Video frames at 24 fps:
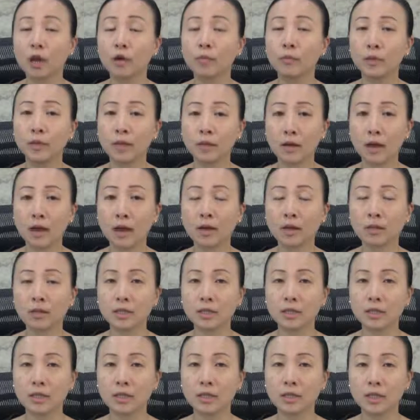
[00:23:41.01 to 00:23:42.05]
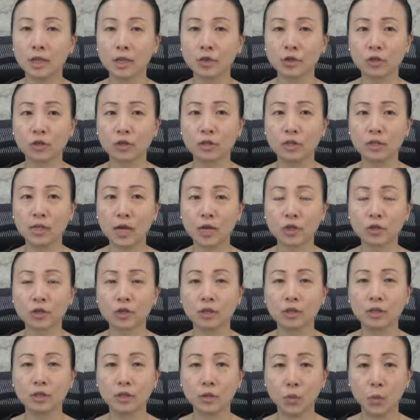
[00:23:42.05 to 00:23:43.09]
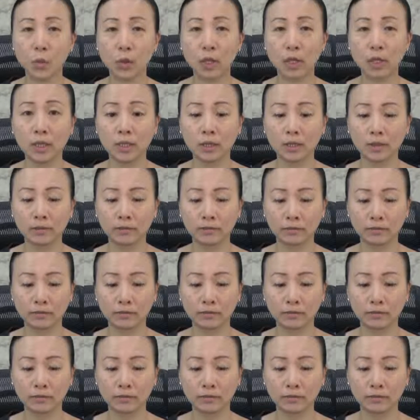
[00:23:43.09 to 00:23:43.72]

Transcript: because the discussion section is weak.